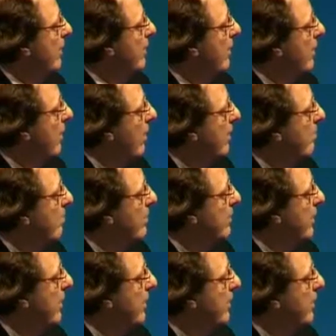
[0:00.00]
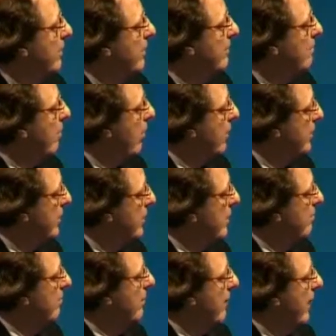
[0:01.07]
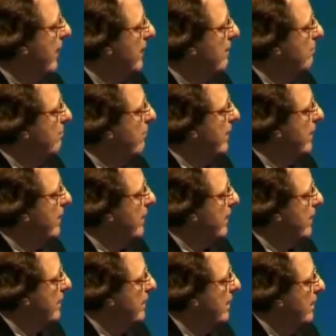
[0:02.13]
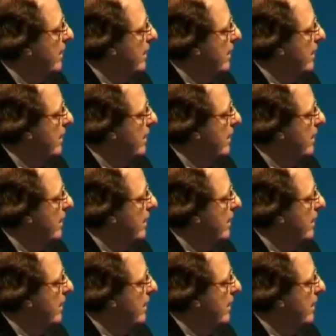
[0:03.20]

there are percentages of positive and negative findings.